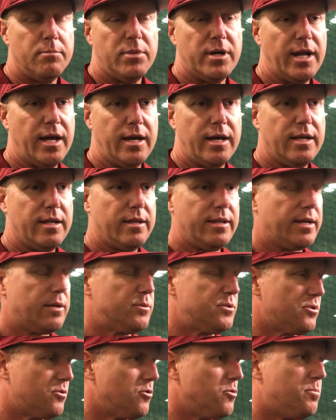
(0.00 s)
But I think
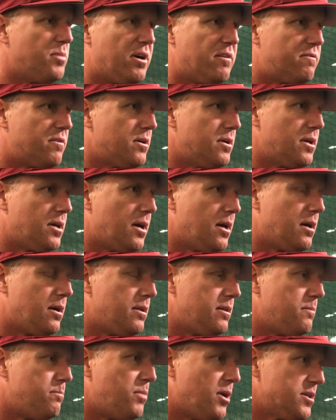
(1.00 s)
it was a group effort.
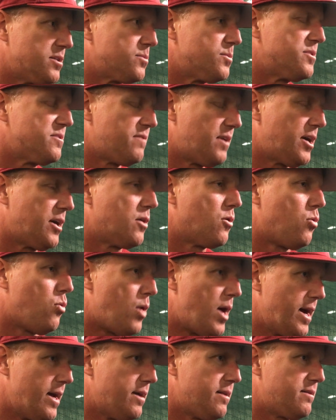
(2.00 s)
The bus was very
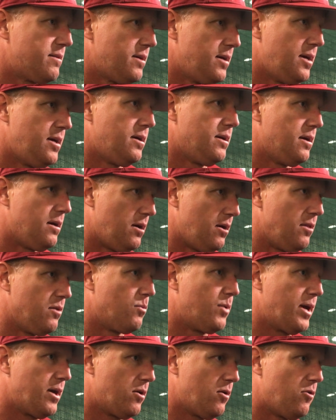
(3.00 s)
quiet on
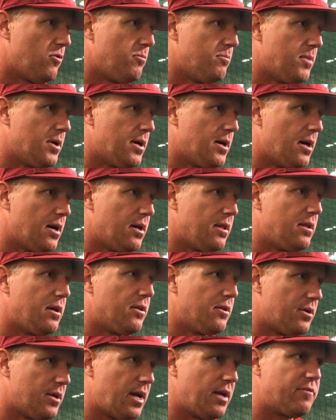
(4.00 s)
the way home
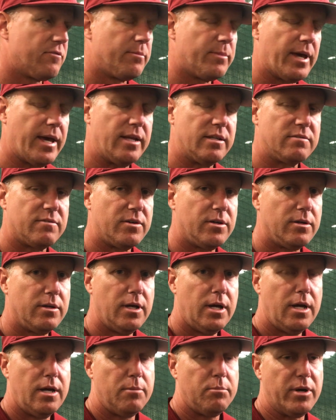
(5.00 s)
the other night from Gainesville.
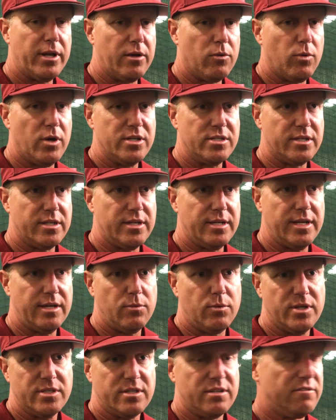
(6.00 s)
But it wasn't
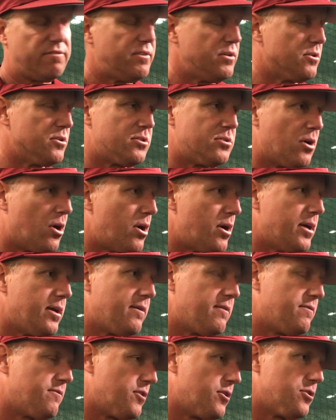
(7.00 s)
a feel
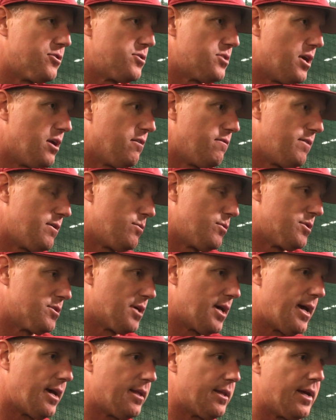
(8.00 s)
sorry for yourself. It
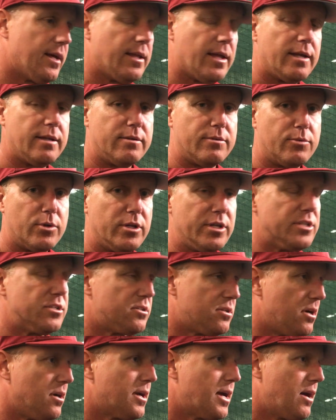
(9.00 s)
was a, hey, that really
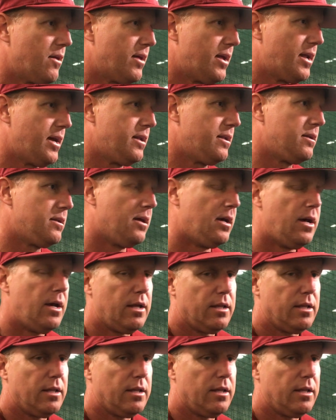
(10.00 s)
stunk how that ended.